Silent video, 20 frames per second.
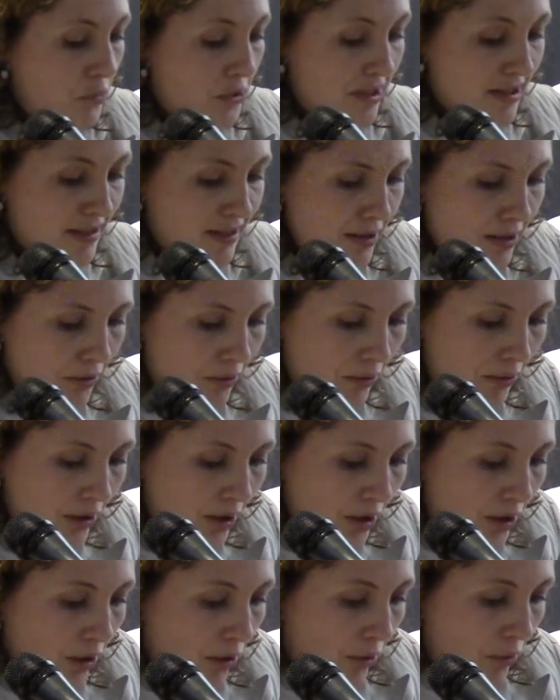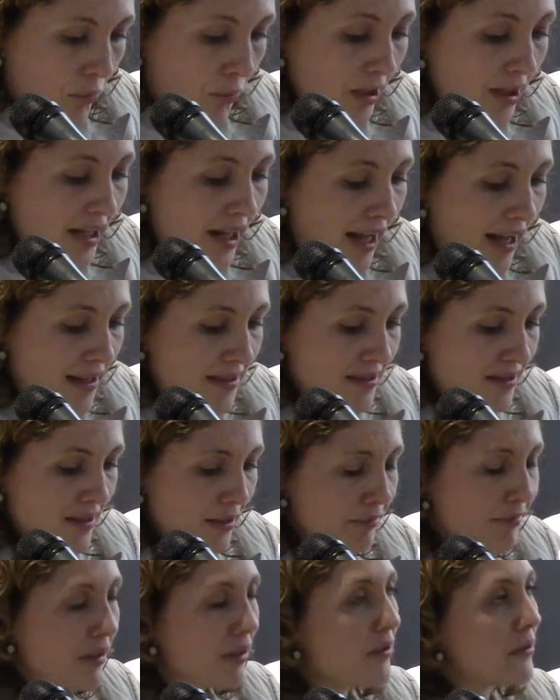Brazil, really has
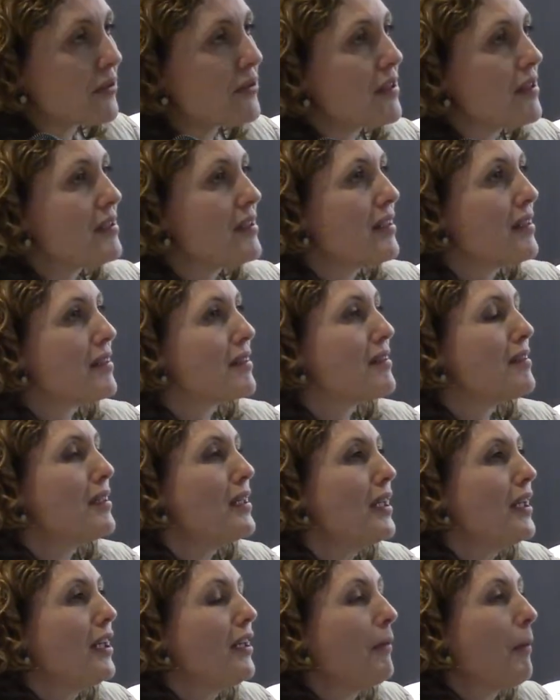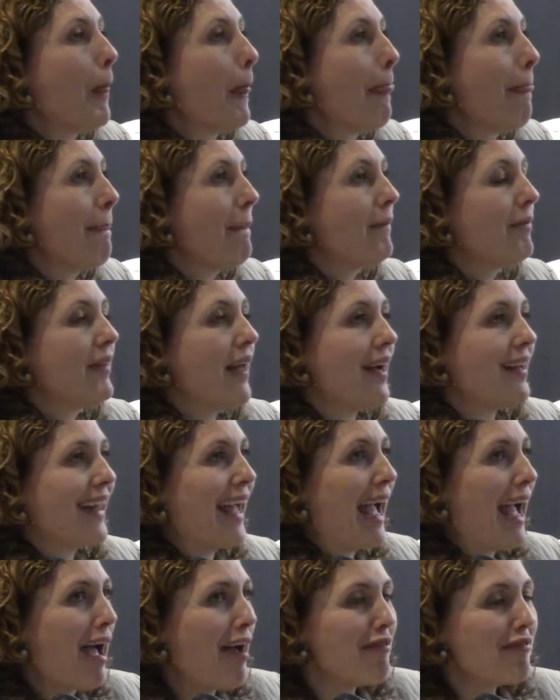difficulties in seeing that
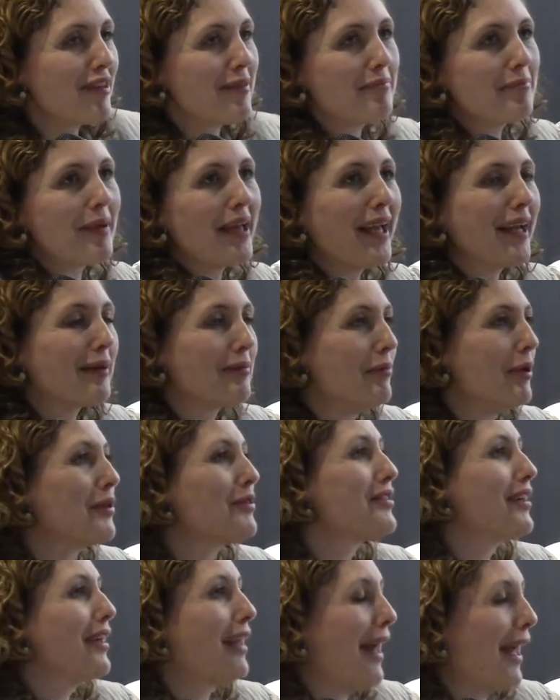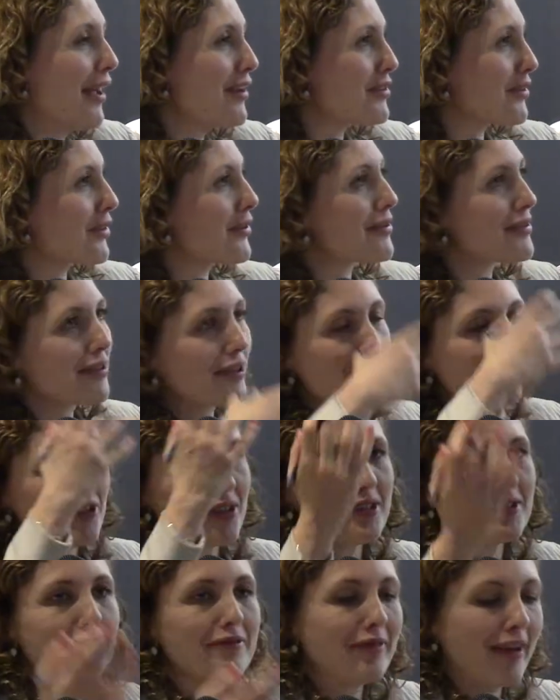having big multinationals
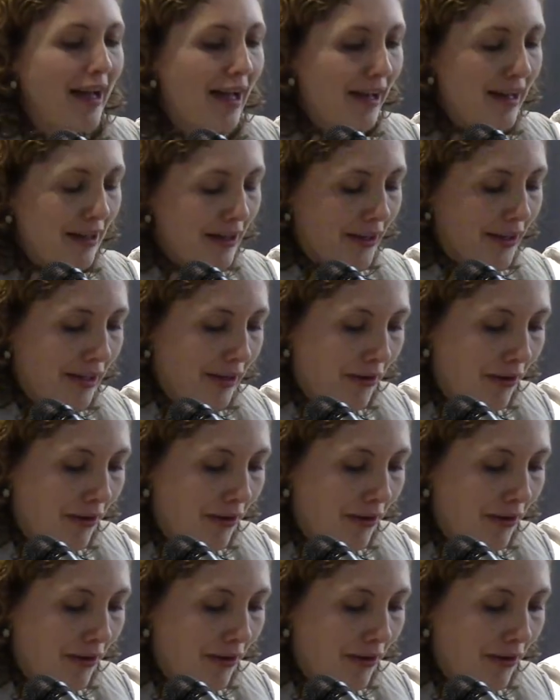such as Vale and